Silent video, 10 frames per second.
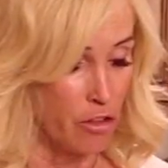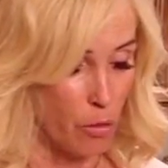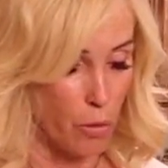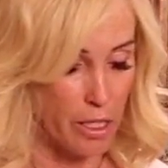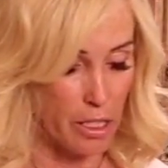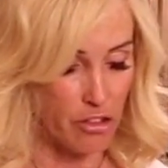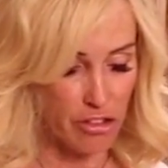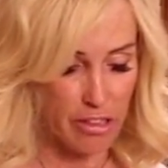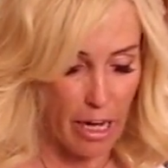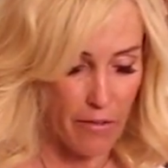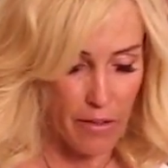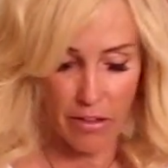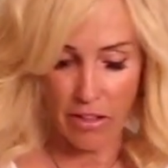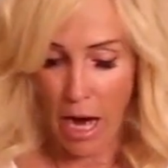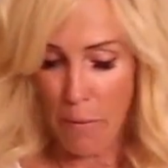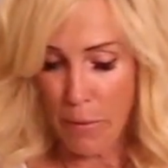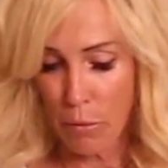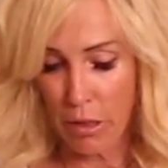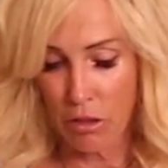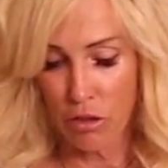So we're going to just cut this up,
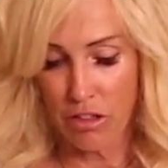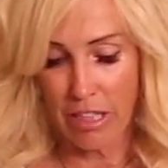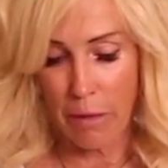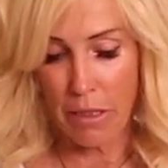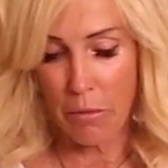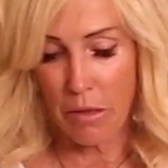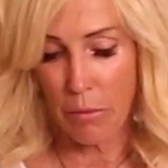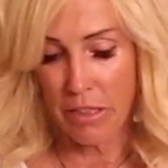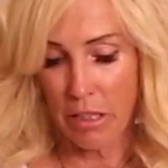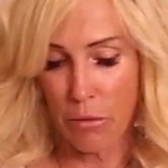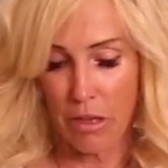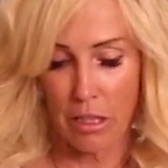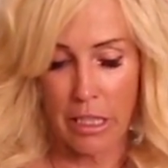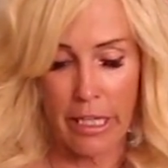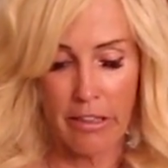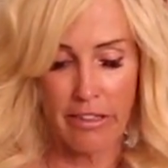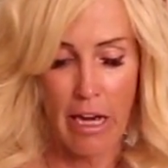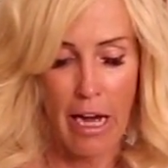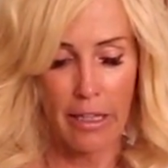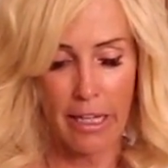and we're going to do the same thing that we did with the leeks.